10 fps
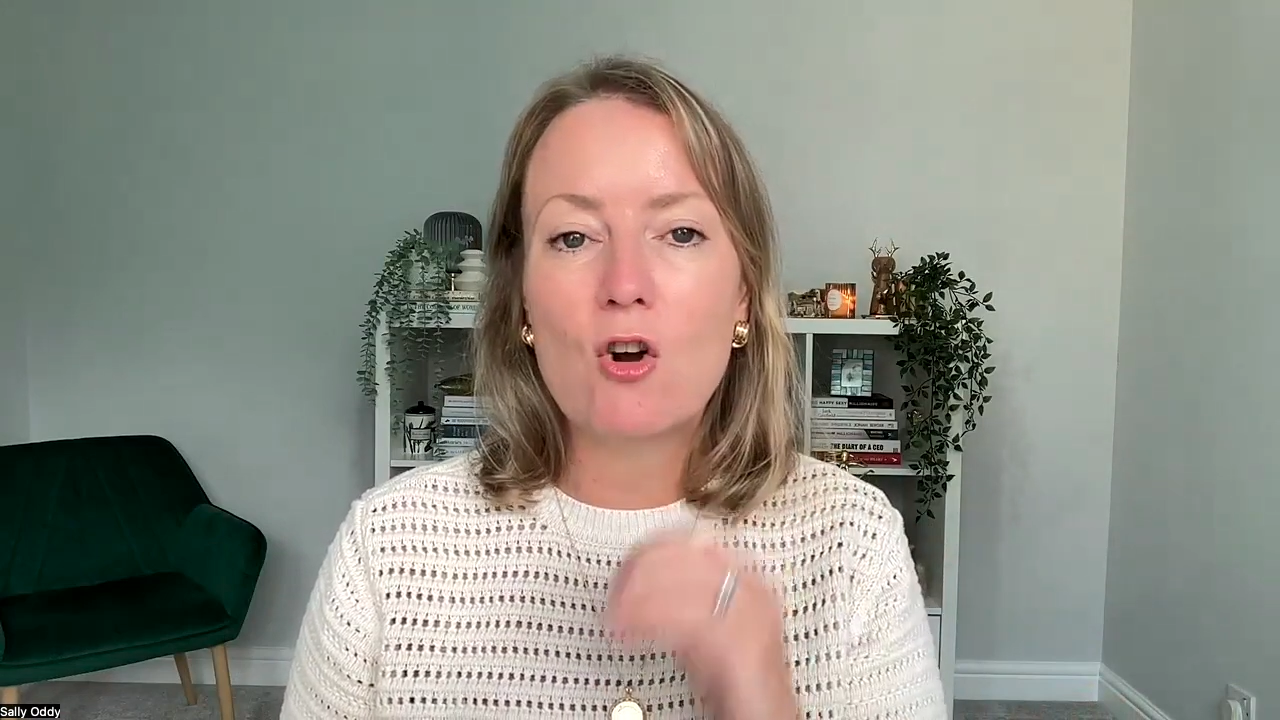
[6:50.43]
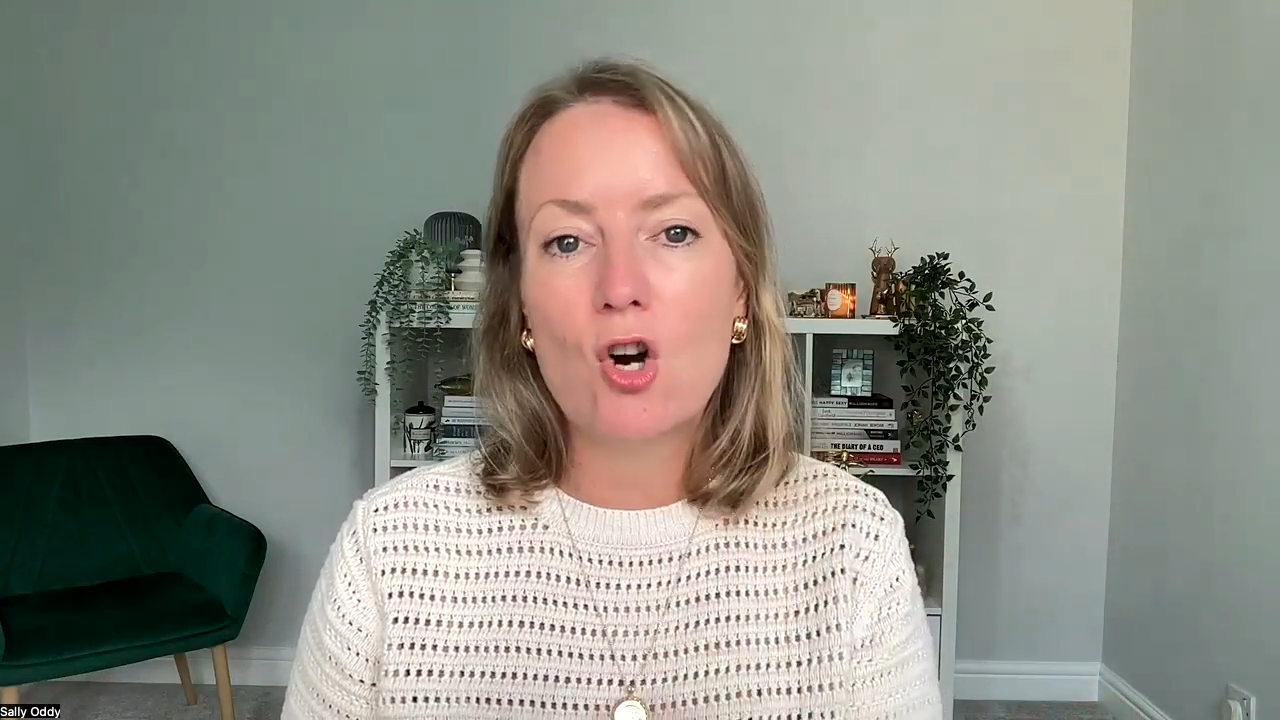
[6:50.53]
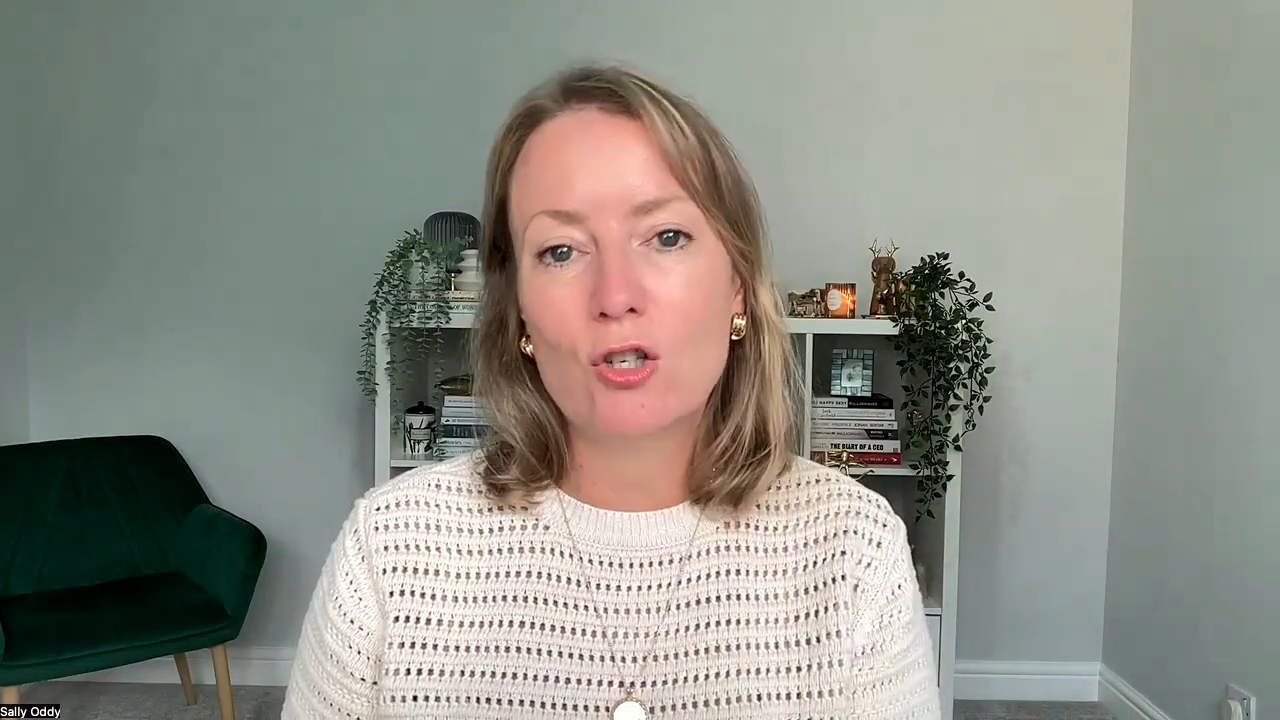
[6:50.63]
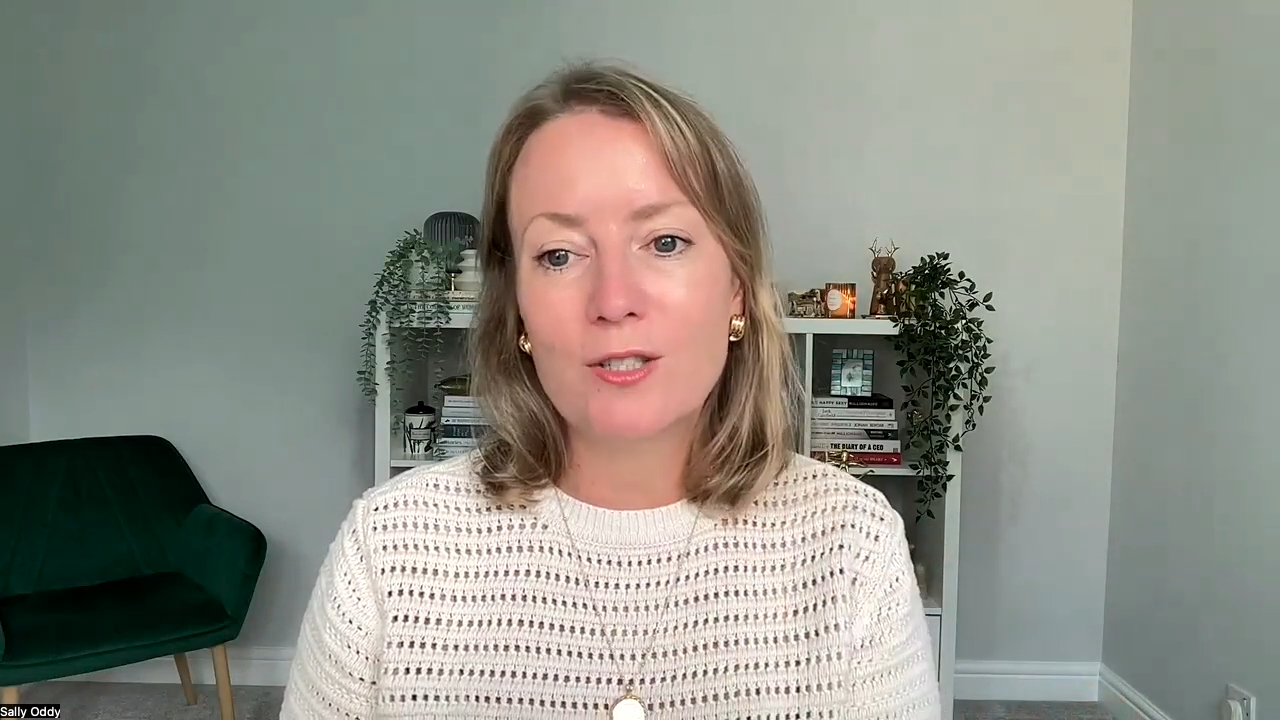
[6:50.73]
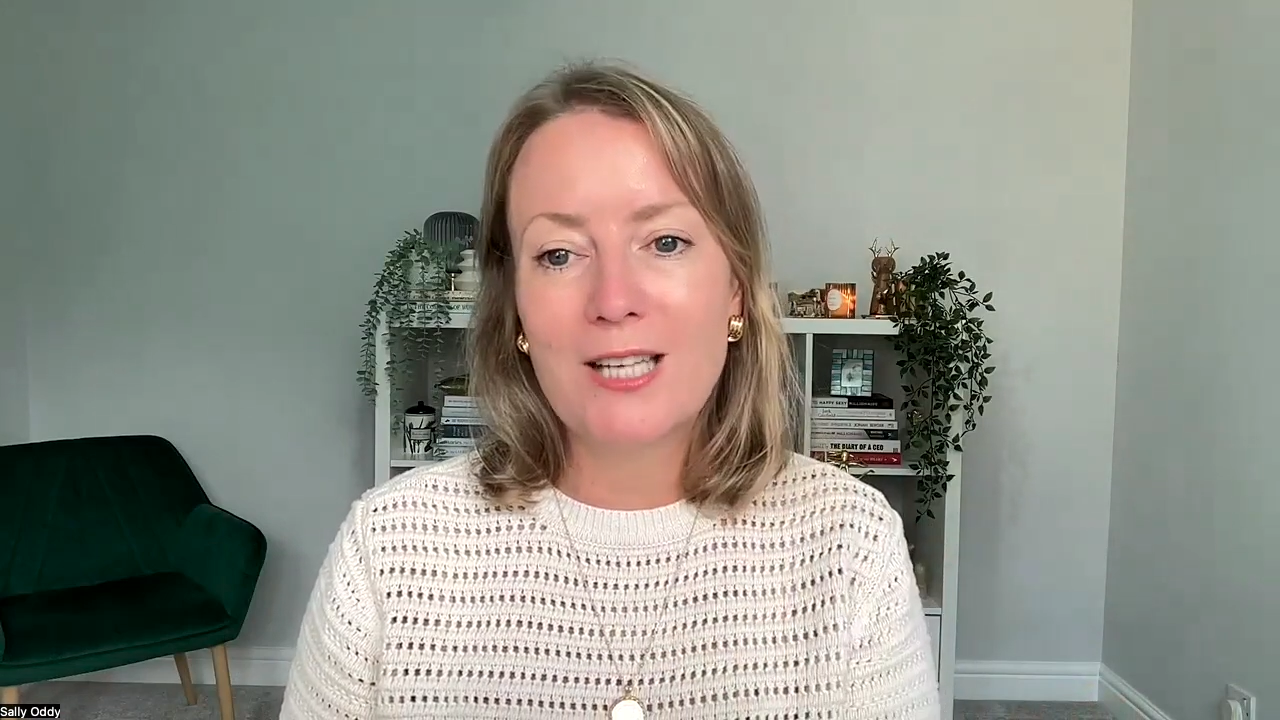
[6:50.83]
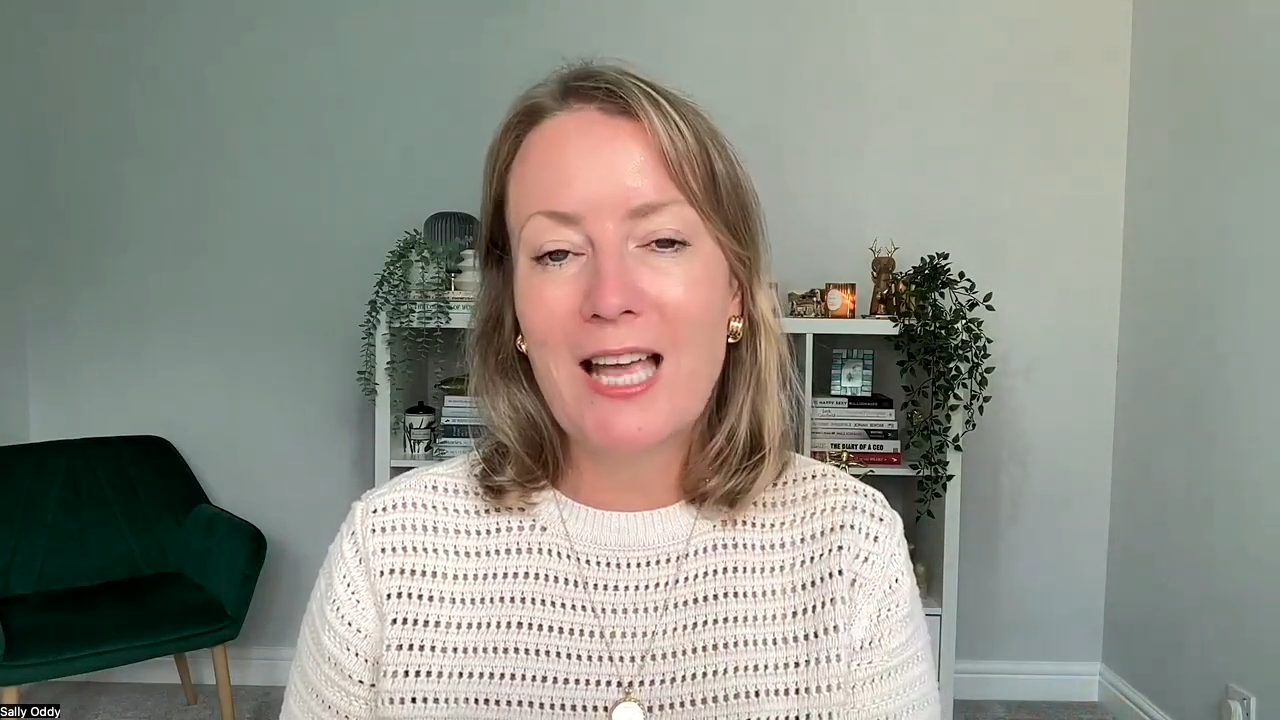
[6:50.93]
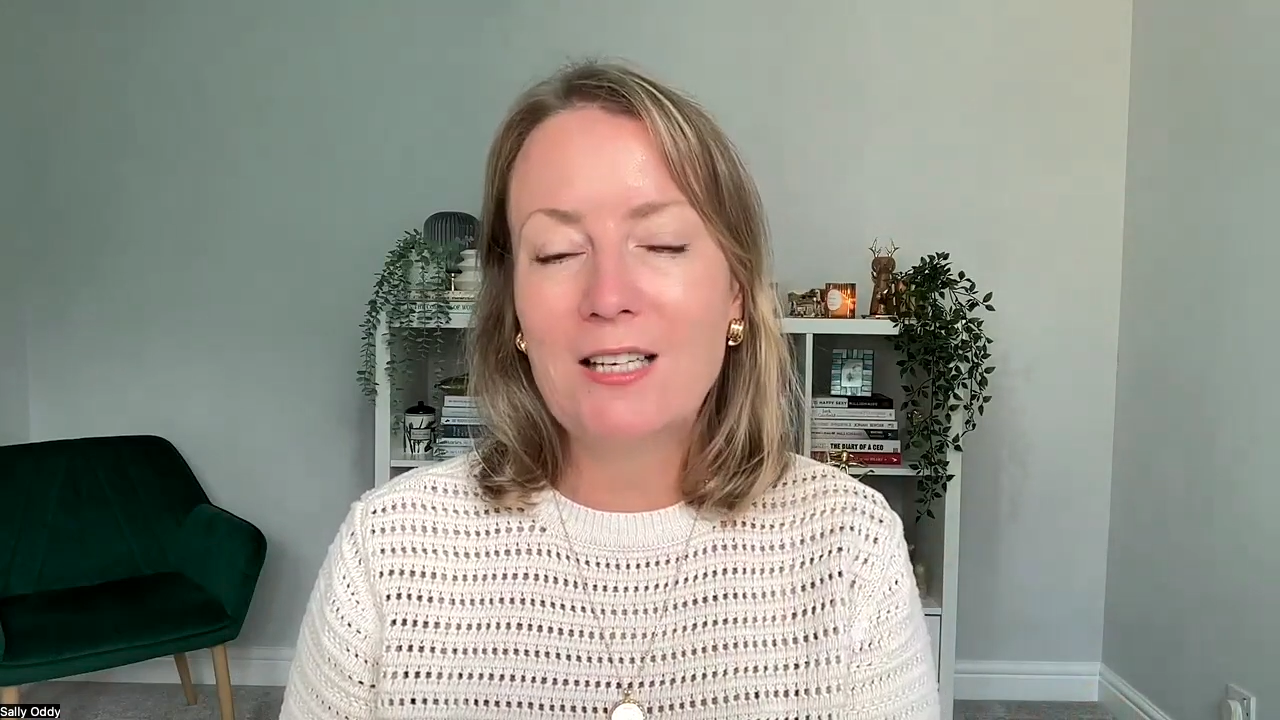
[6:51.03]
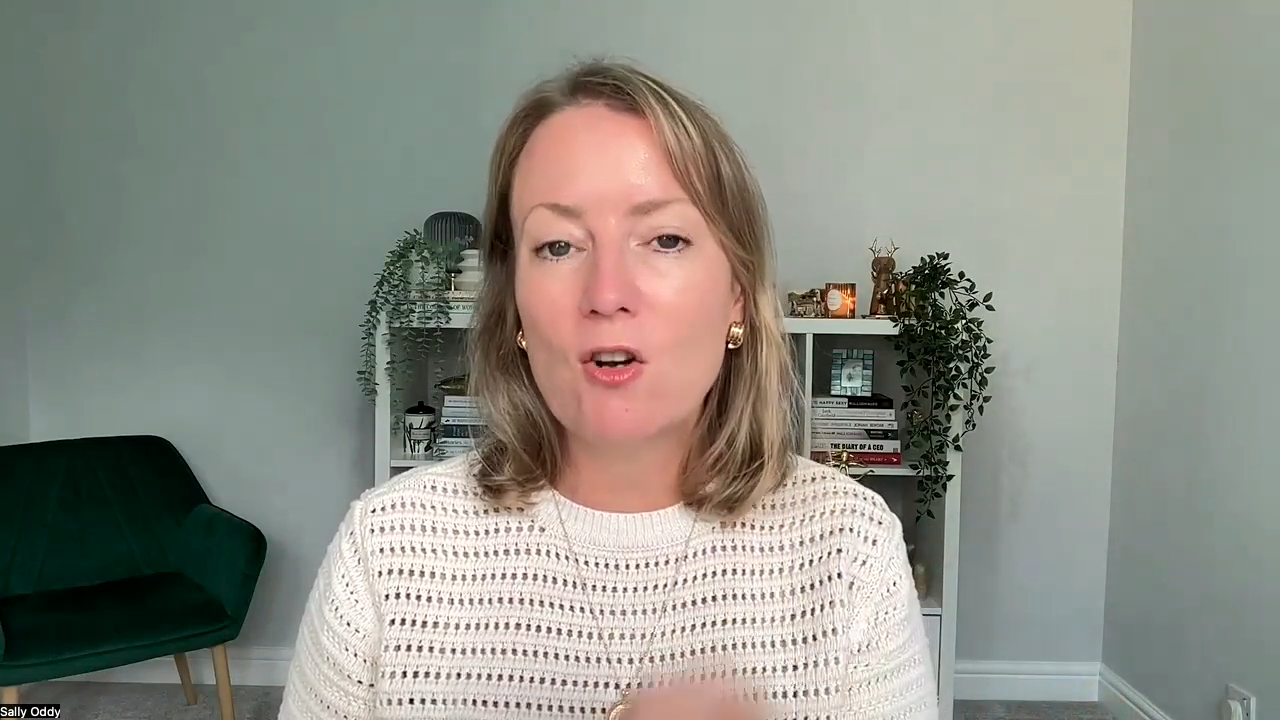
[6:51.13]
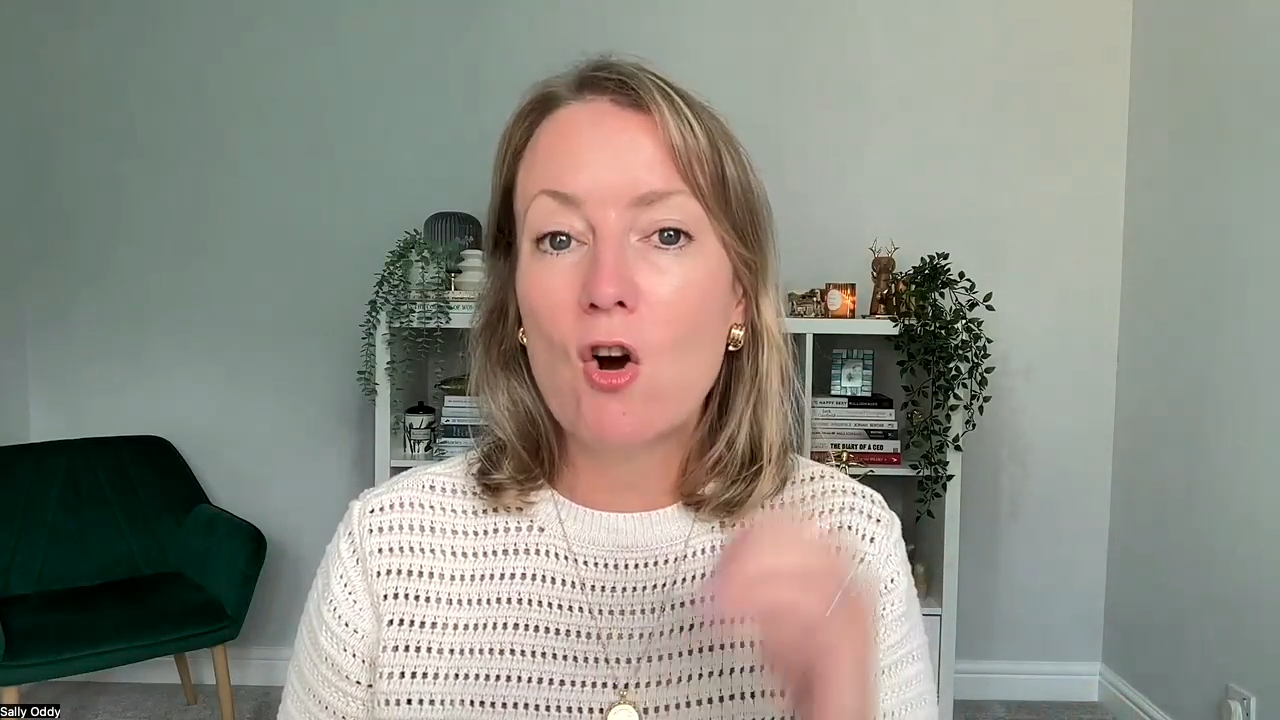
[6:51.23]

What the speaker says: content